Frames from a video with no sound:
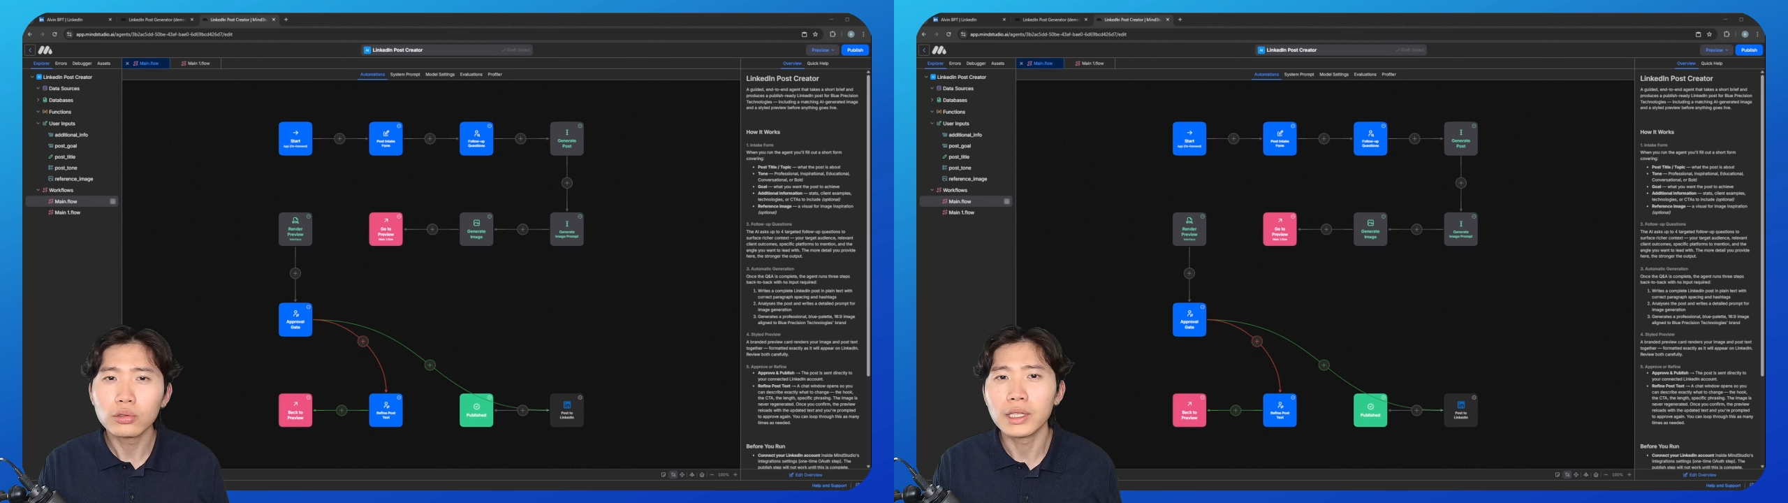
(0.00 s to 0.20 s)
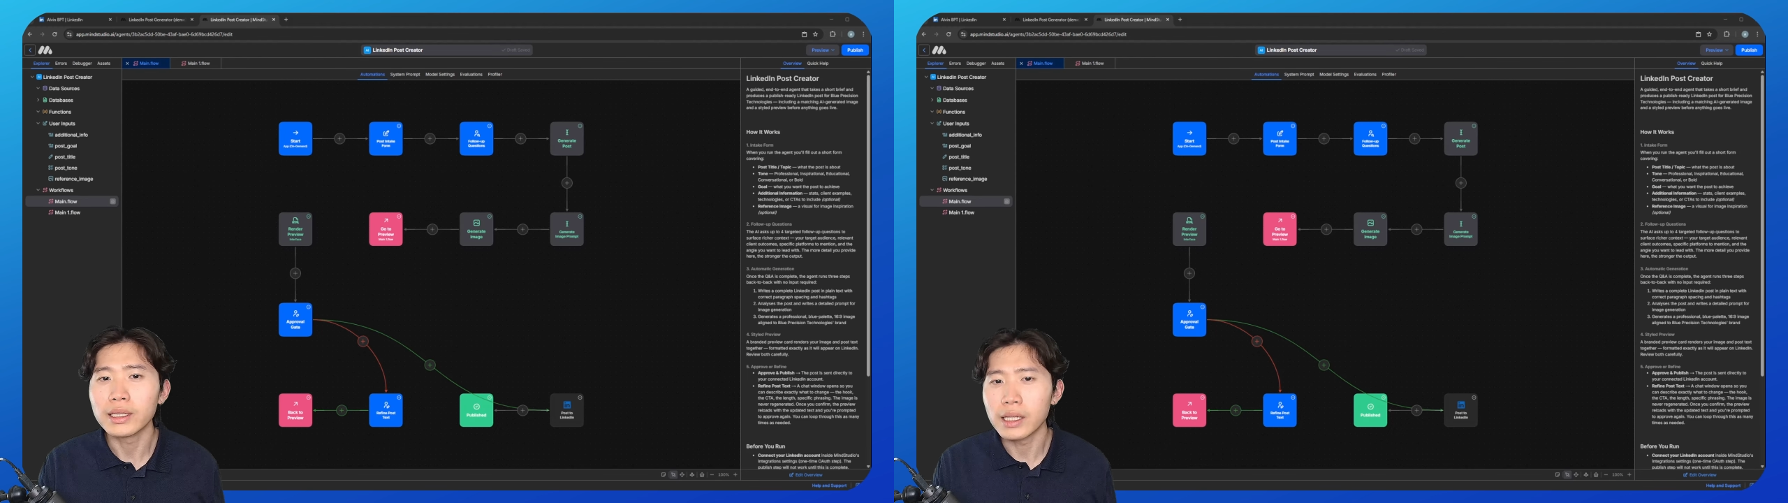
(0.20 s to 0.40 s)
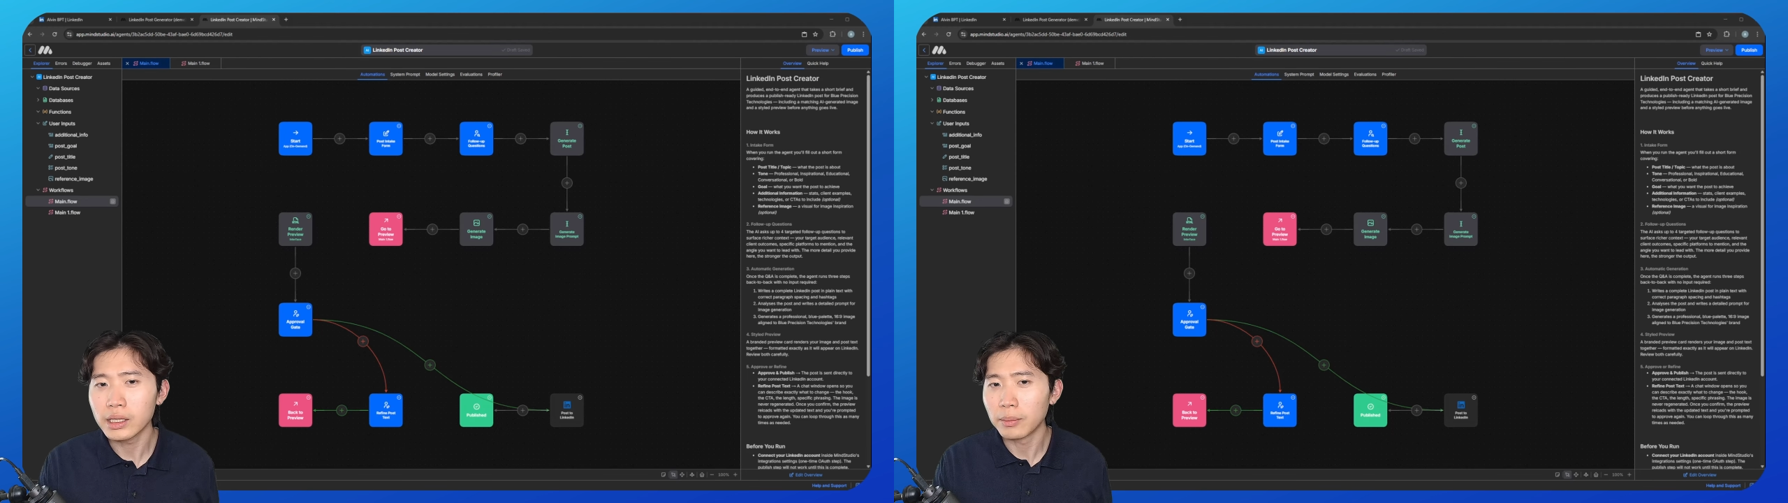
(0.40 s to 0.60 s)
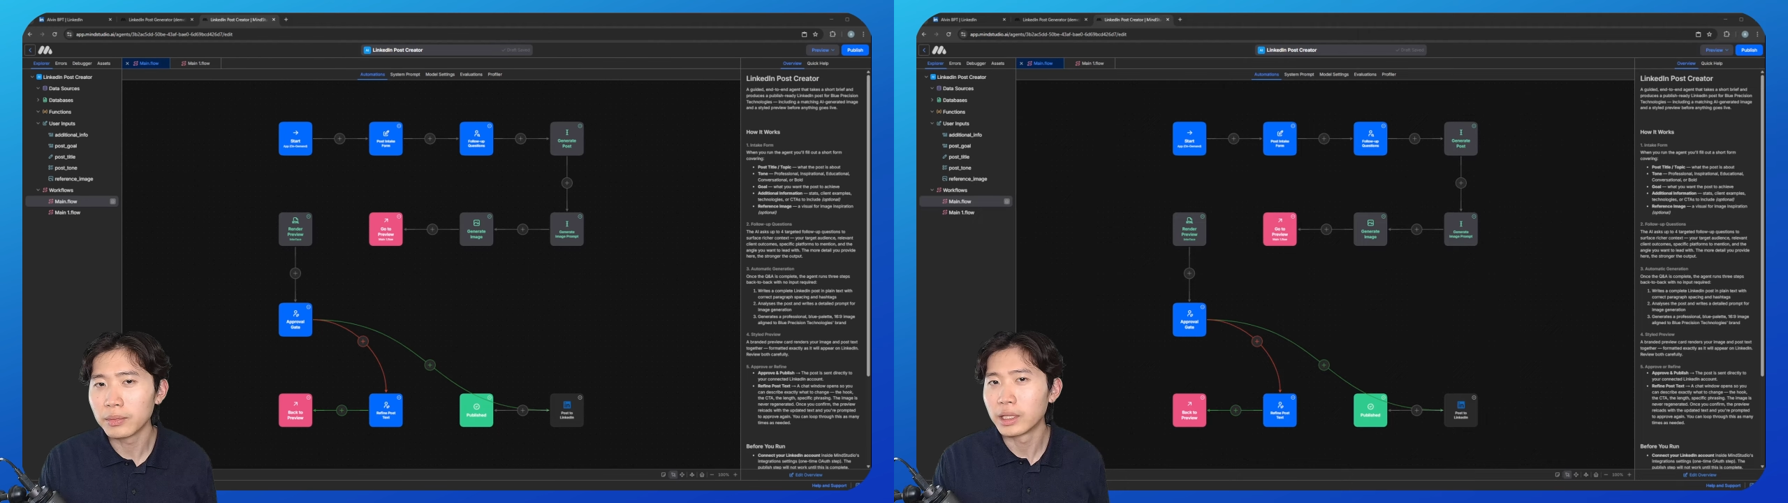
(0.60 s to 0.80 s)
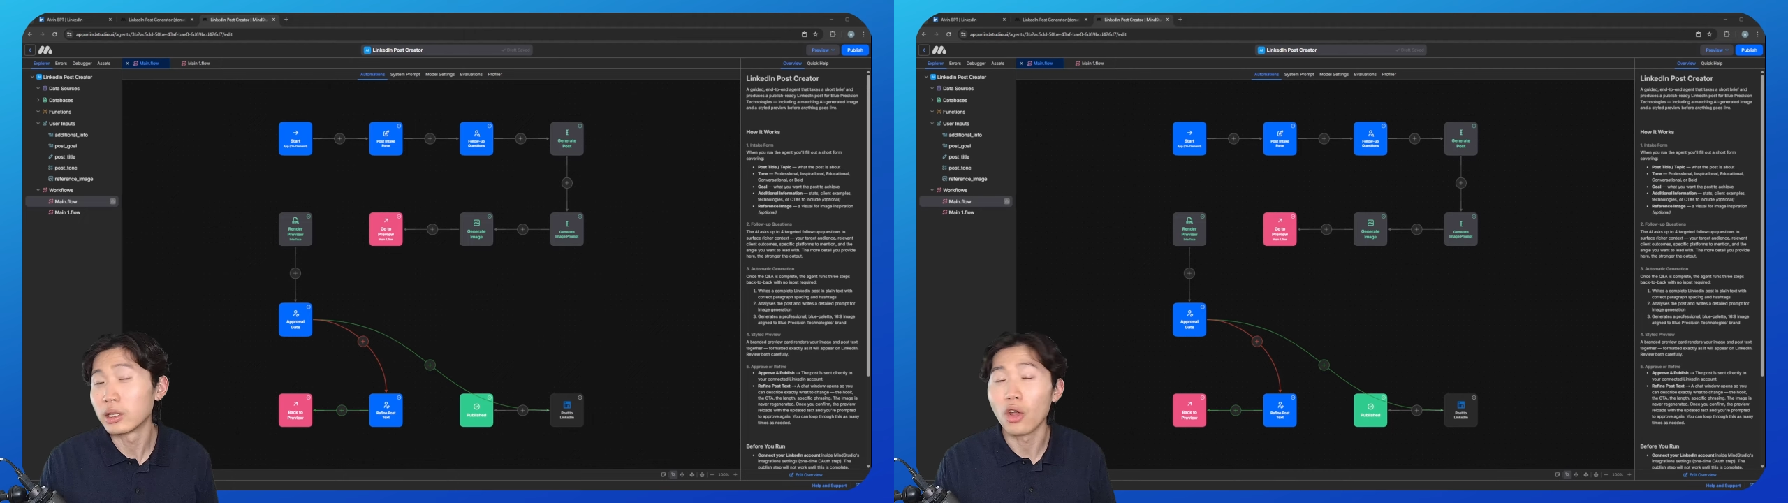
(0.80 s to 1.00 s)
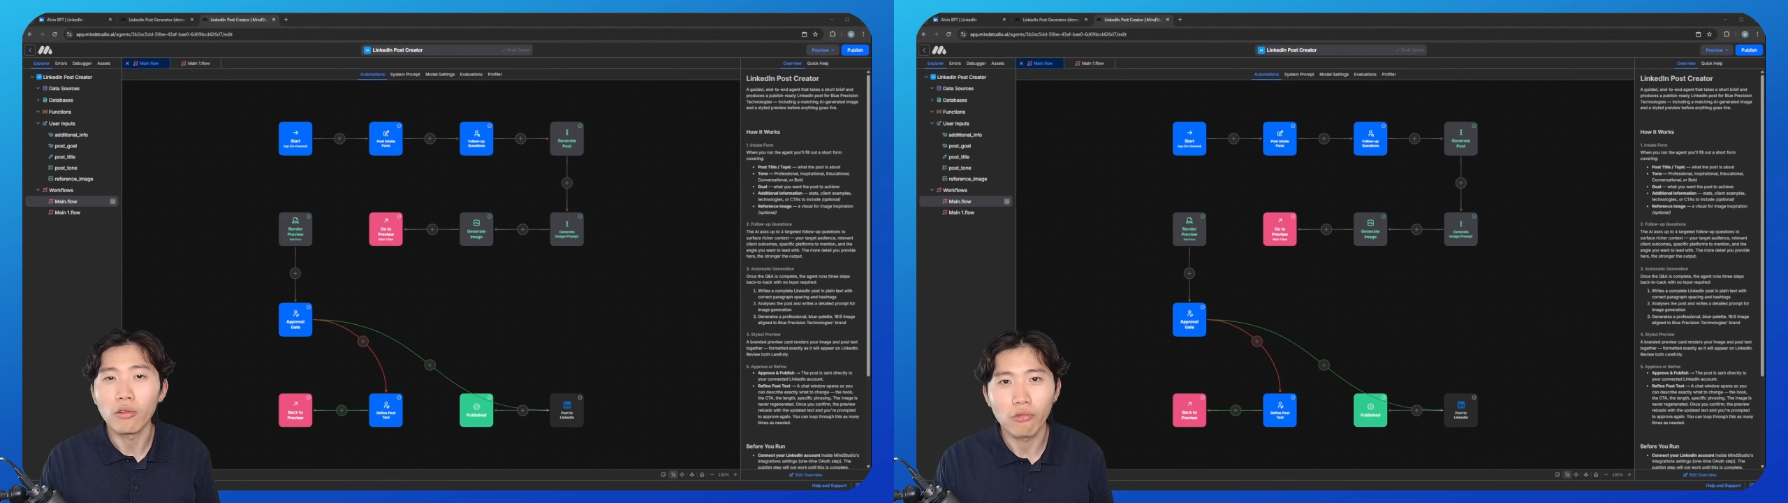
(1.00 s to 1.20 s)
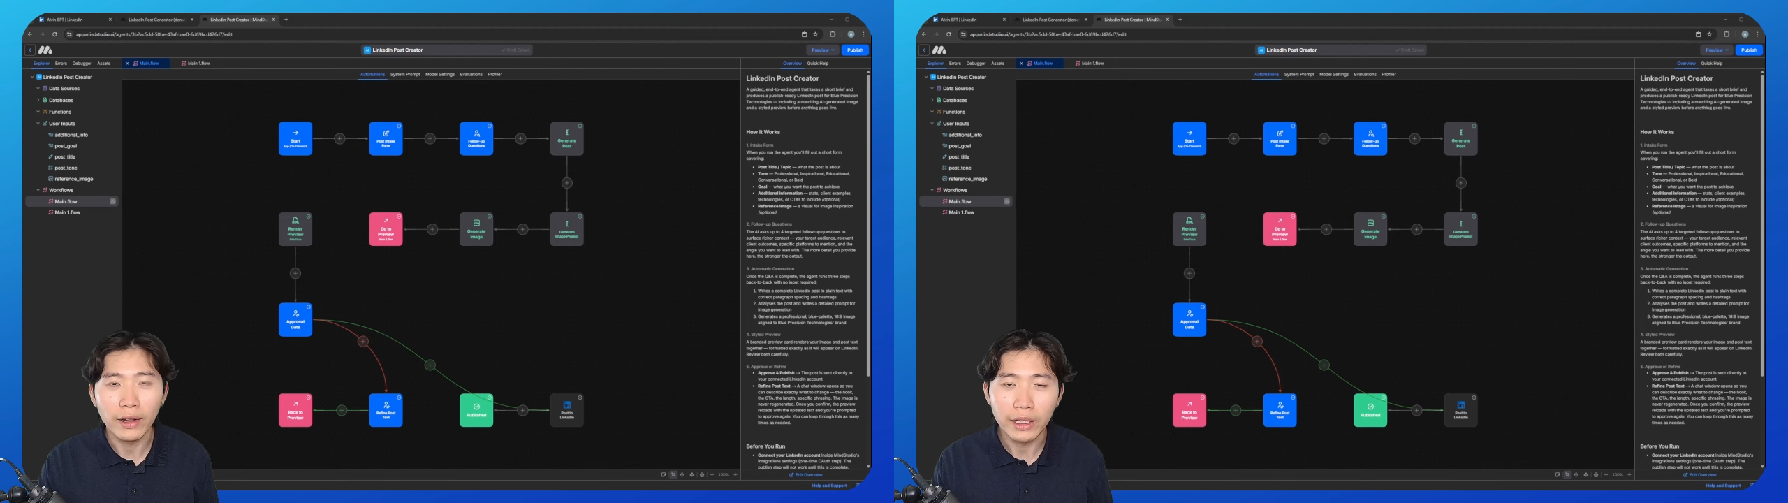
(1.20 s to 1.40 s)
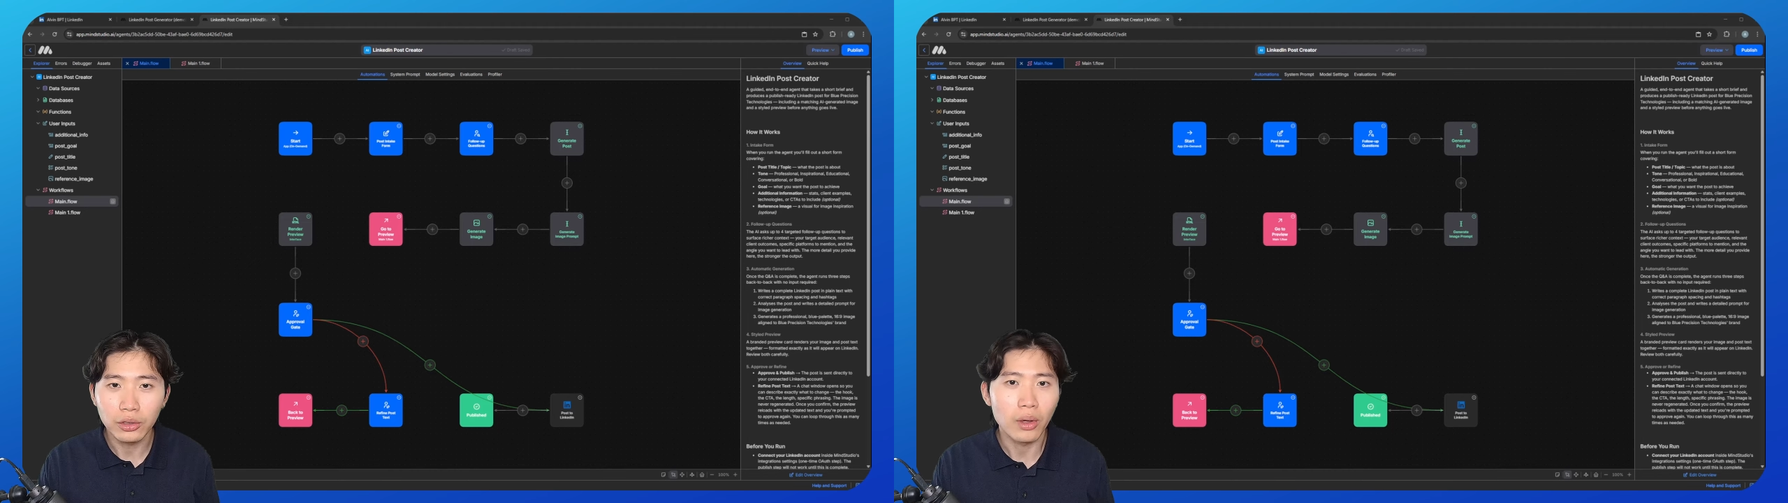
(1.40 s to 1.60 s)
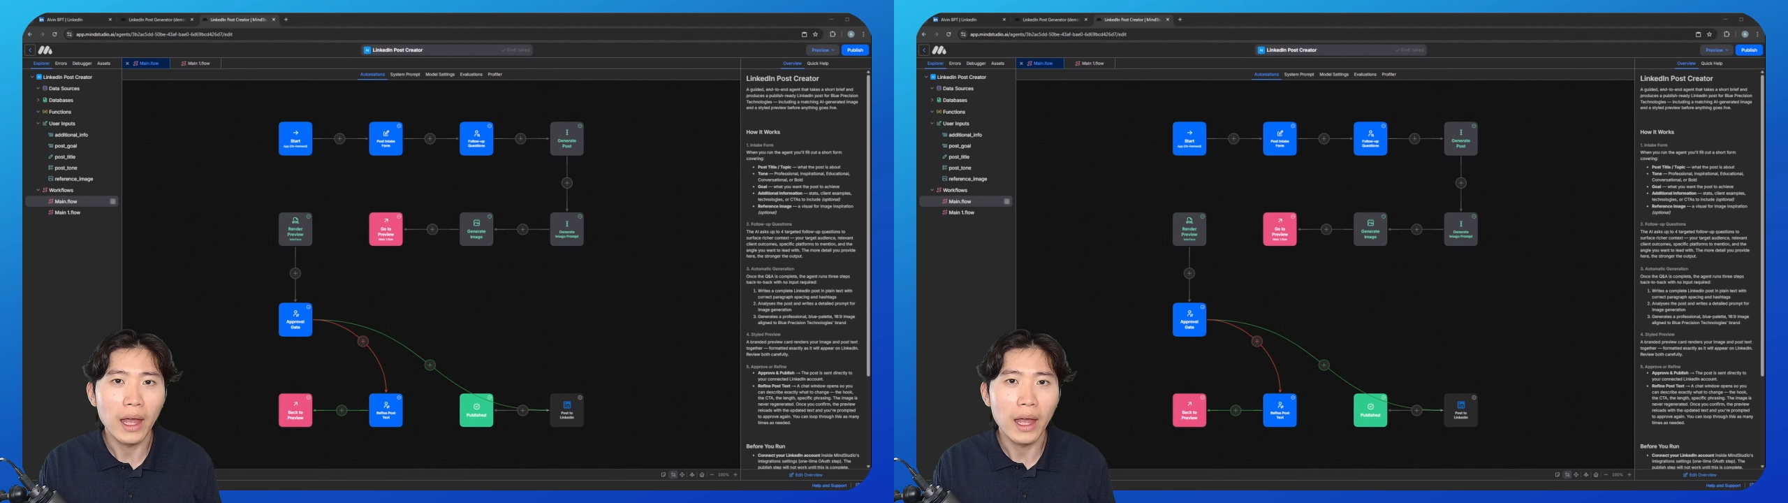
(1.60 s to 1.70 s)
the system did not run into